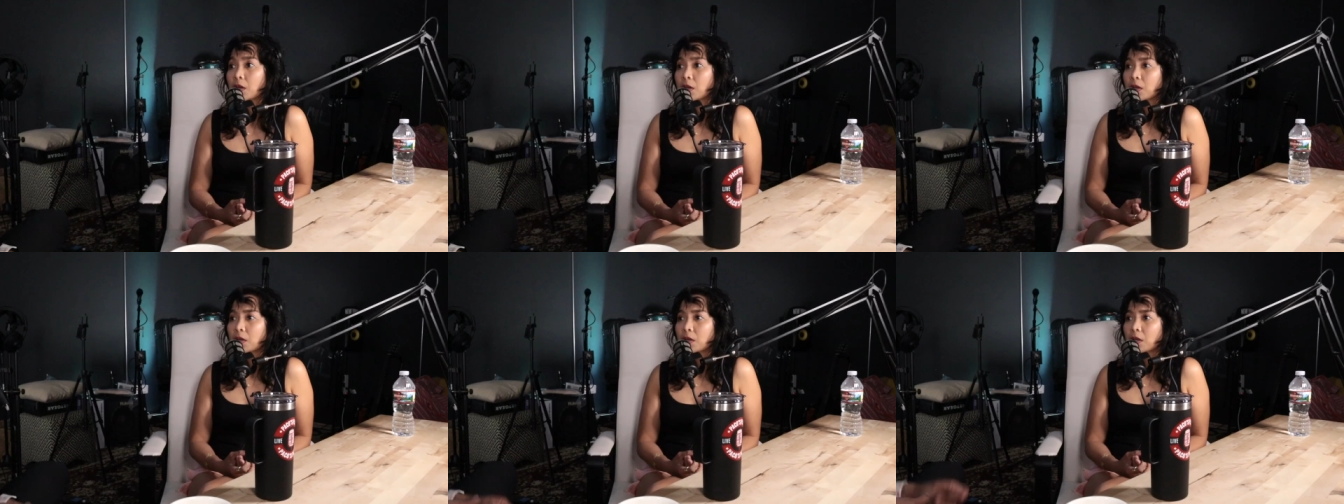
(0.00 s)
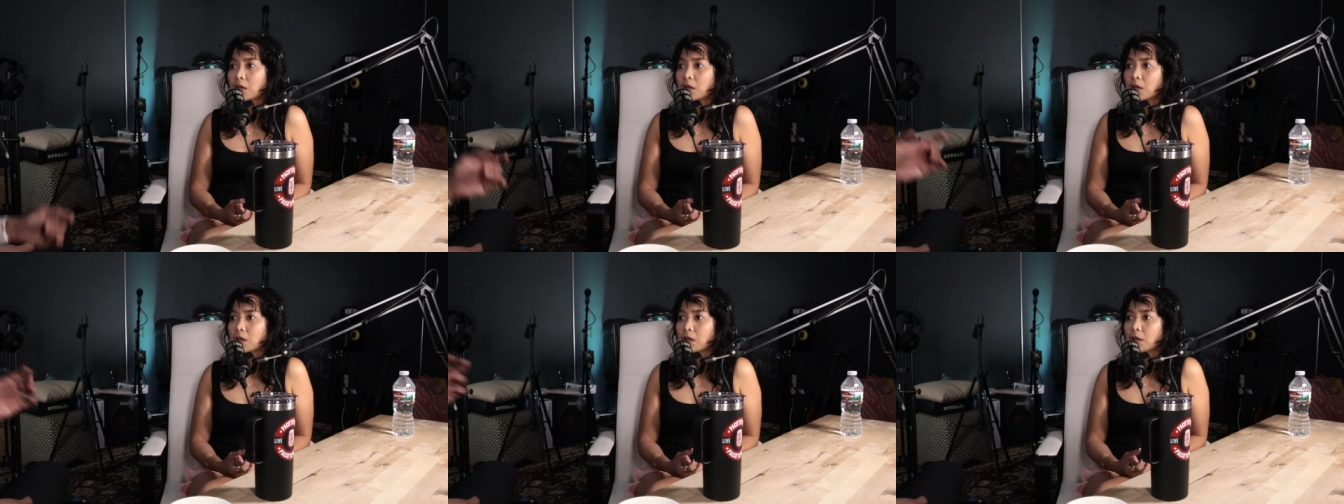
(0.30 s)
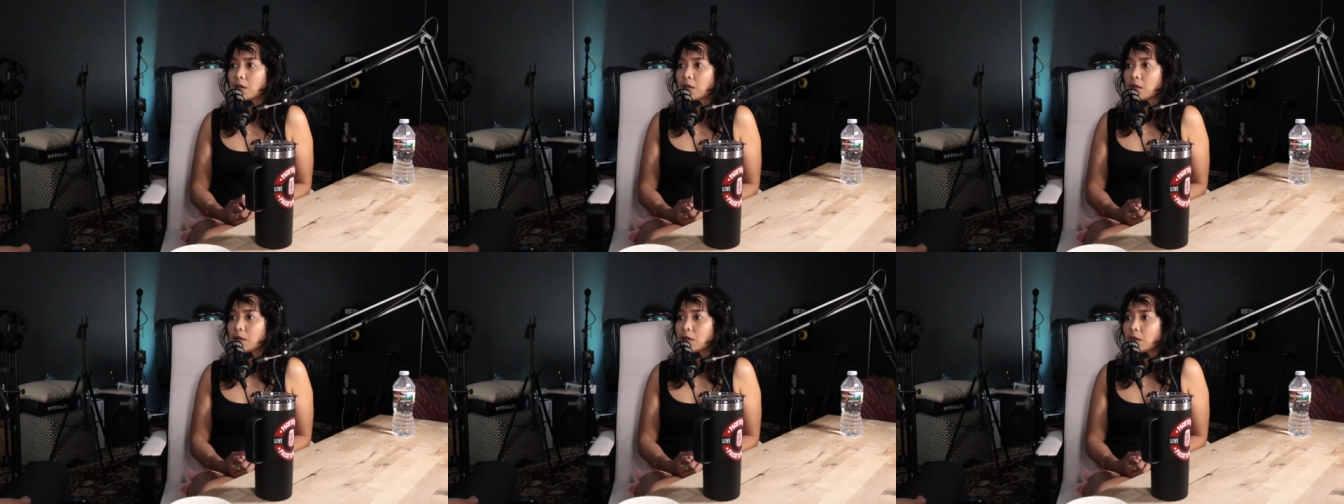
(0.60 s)
How is it
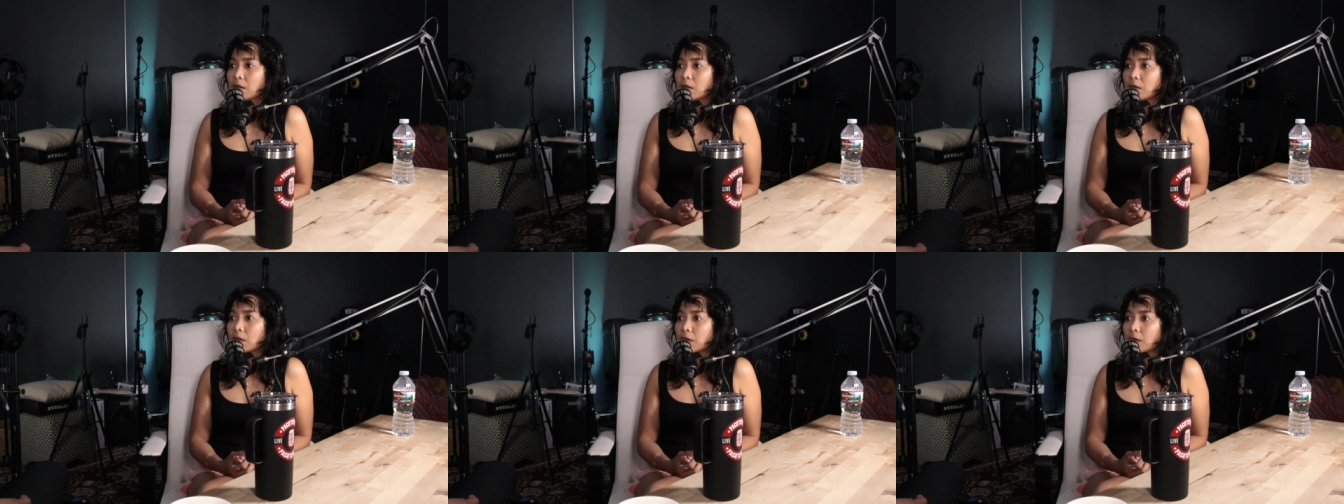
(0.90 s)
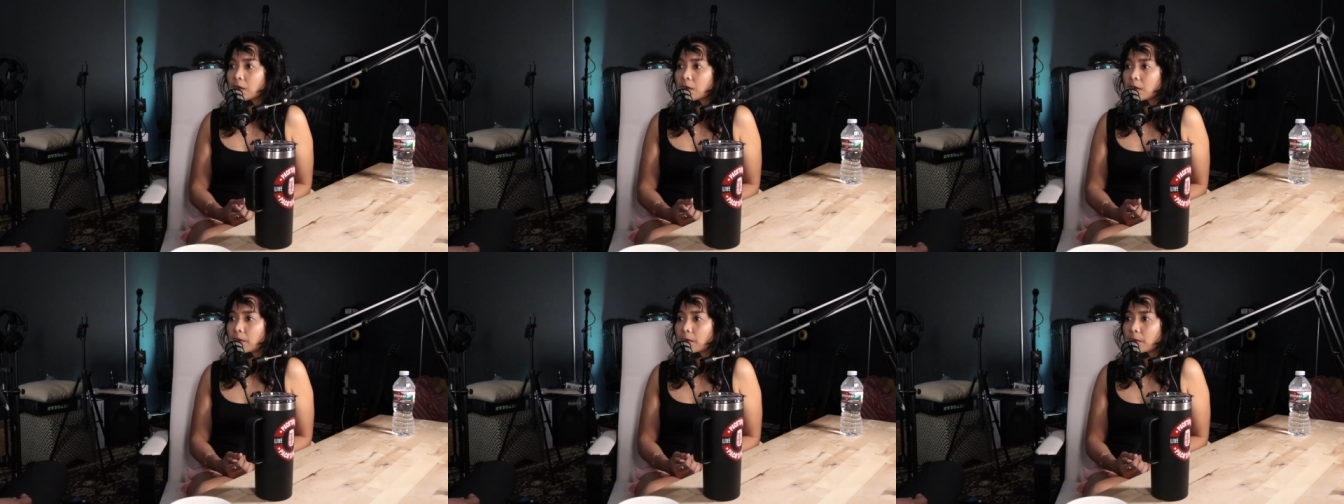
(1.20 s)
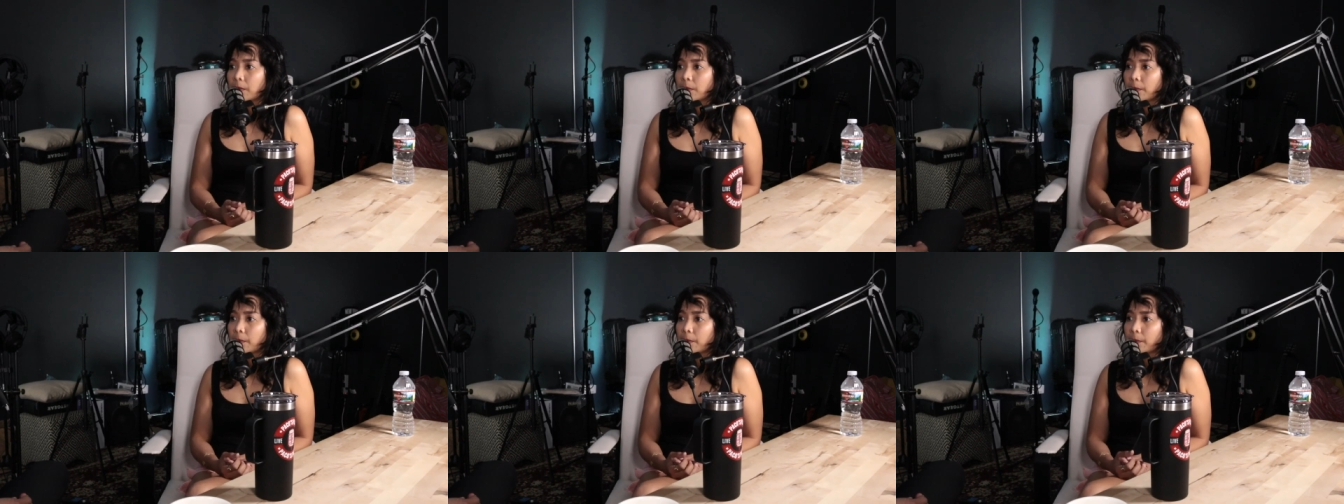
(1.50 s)
like working with an, uh,
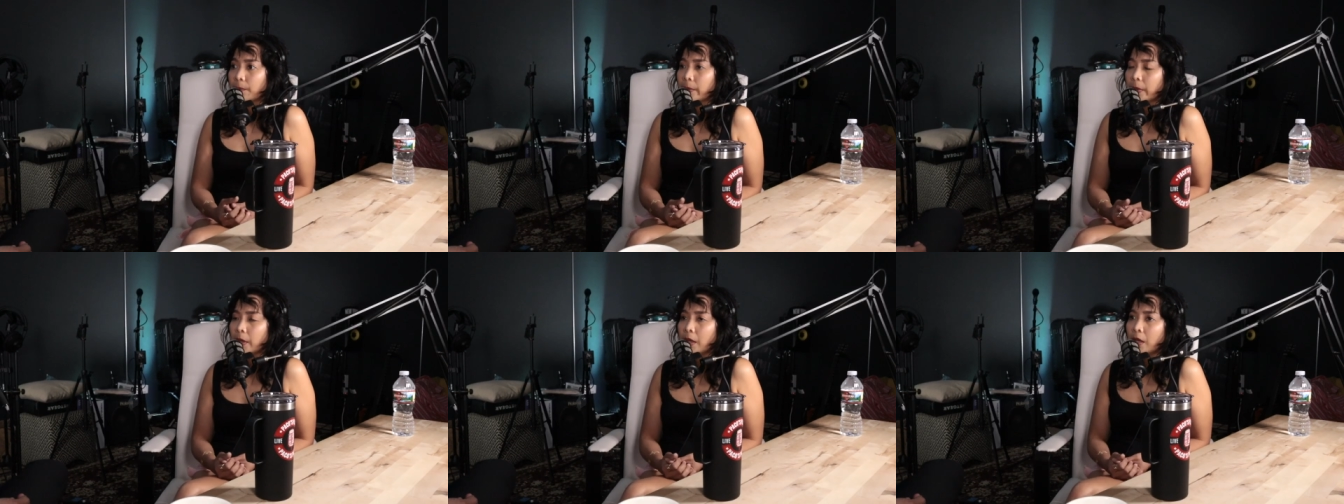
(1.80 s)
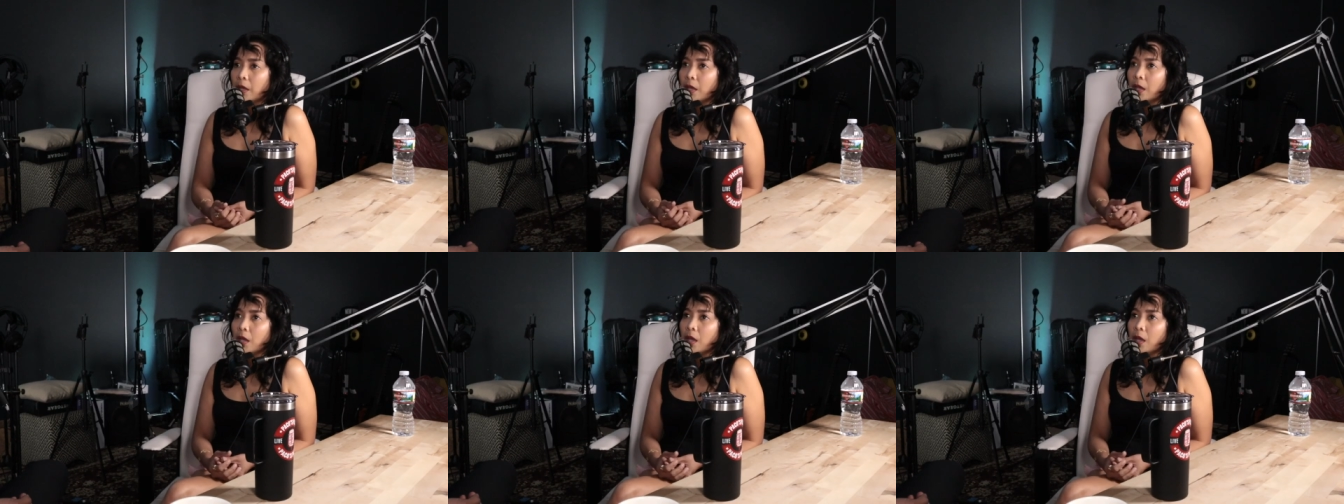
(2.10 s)
with Wolf?